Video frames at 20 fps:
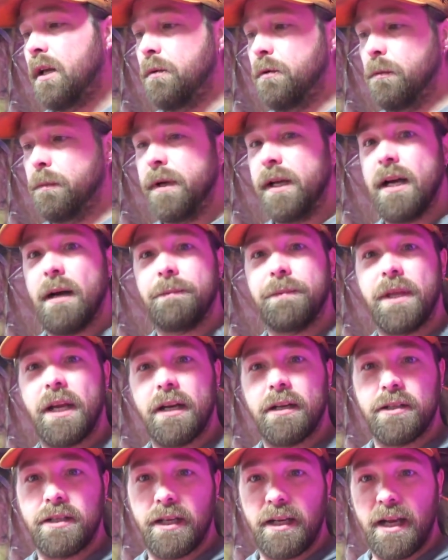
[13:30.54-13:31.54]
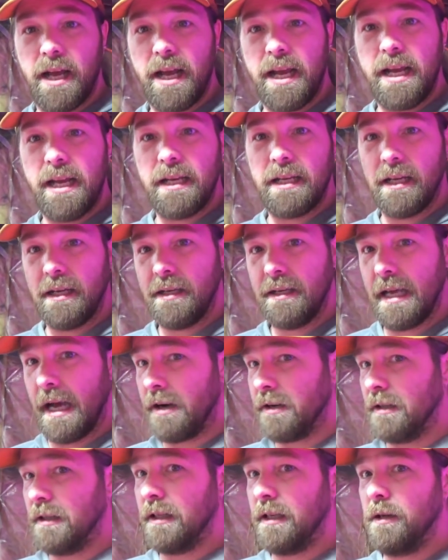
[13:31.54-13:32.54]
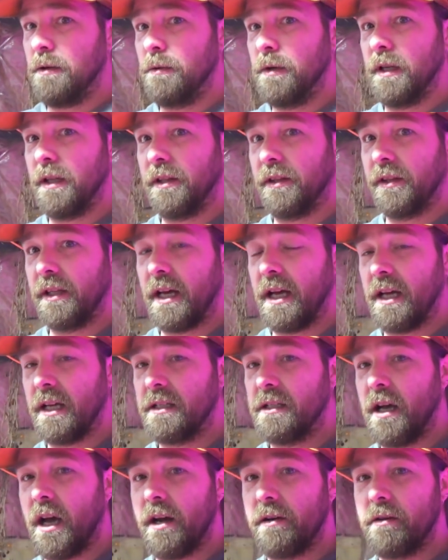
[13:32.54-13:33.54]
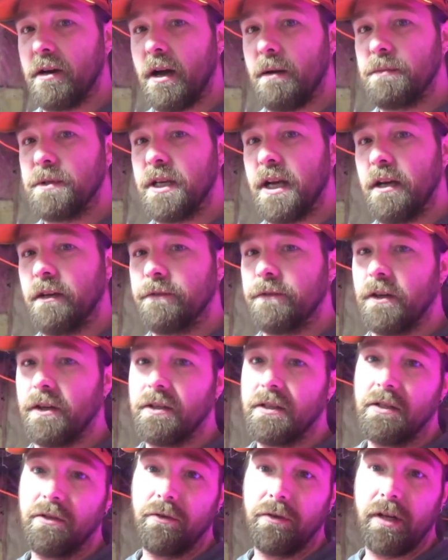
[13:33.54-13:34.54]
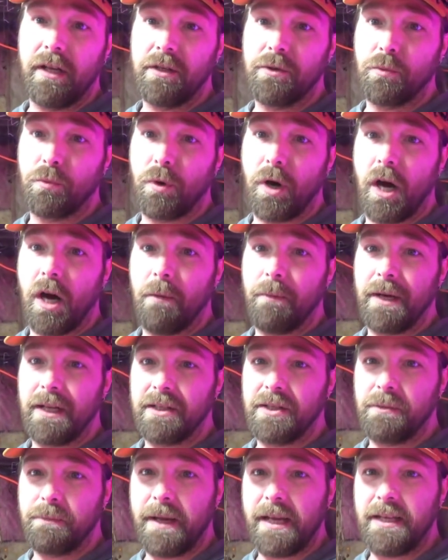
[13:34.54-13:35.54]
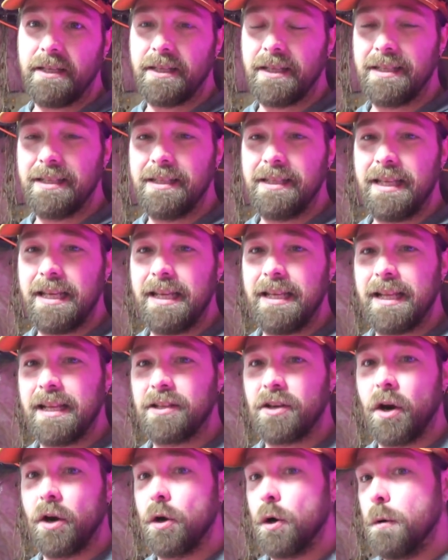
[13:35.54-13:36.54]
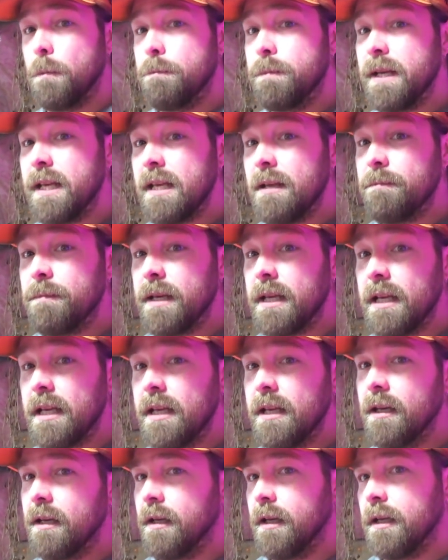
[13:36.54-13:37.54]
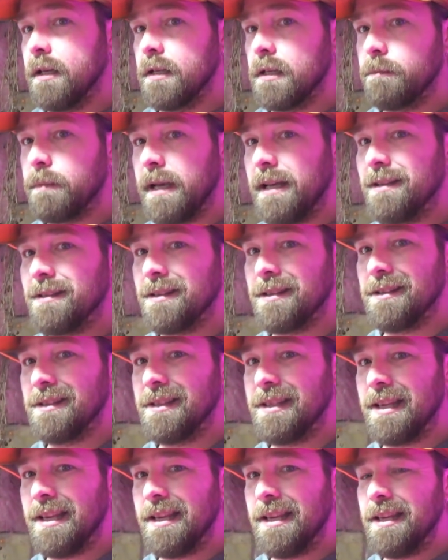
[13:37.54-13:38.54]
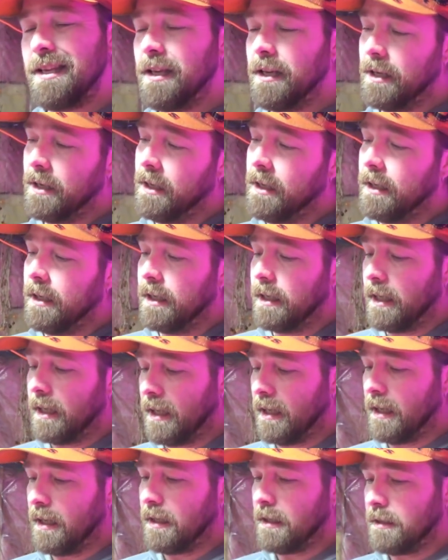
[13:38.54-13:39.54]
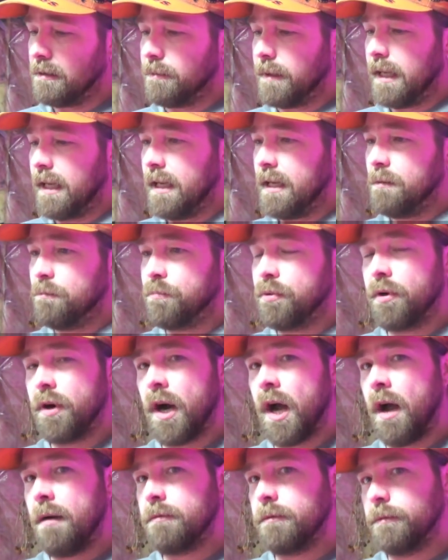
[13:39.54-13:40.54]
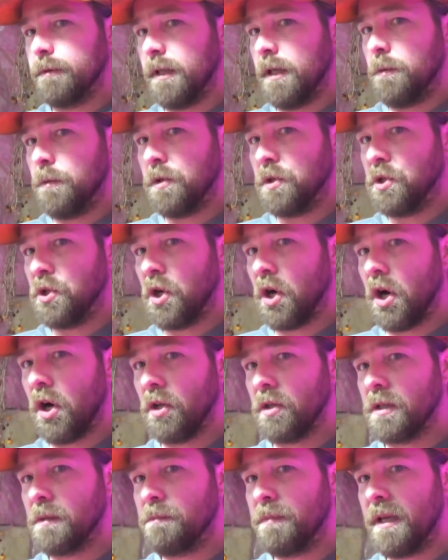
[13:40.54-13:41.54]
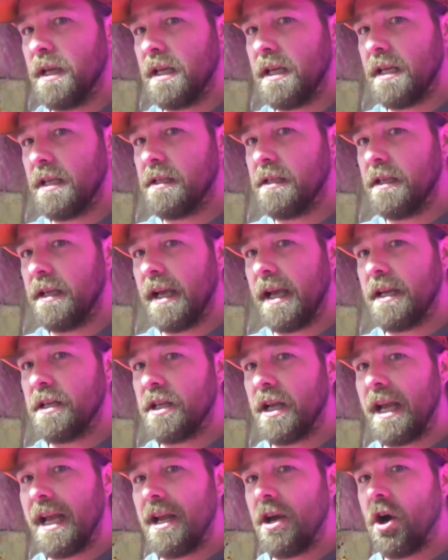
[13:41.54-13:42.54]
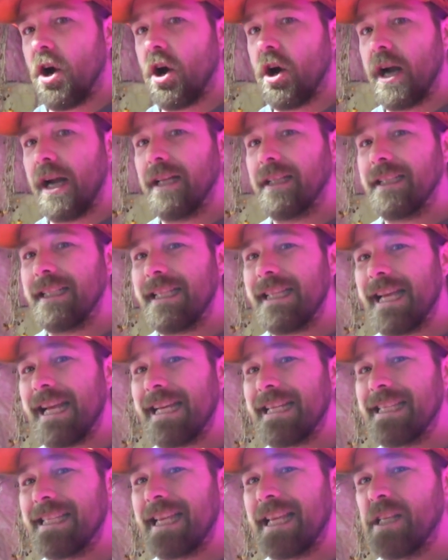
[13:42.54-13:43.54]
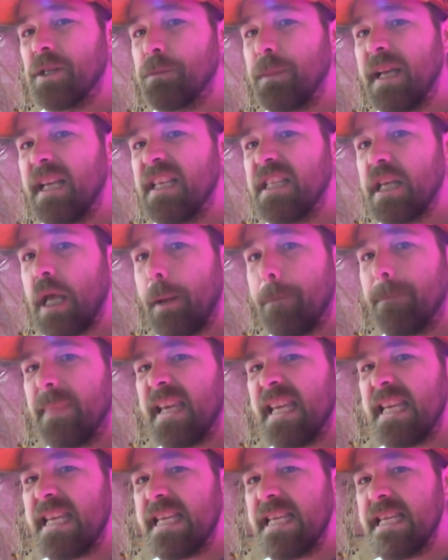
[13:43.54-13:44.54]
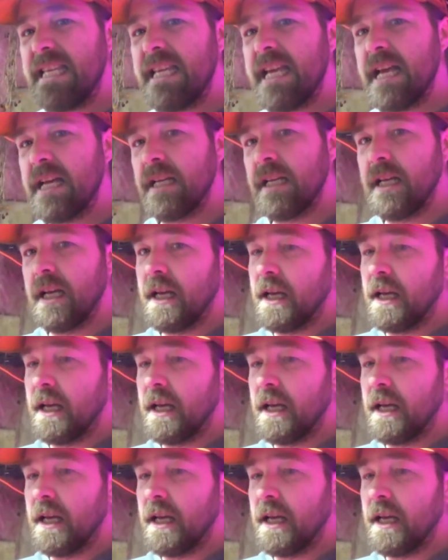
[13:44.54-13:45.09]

He will be up there tonight, undoubtedly, with uh, Todd Rob Jeff, also known as Rob Space Z. That's R O B B Space Z. Um, and probably with Charles P, C H A R L E S Space P.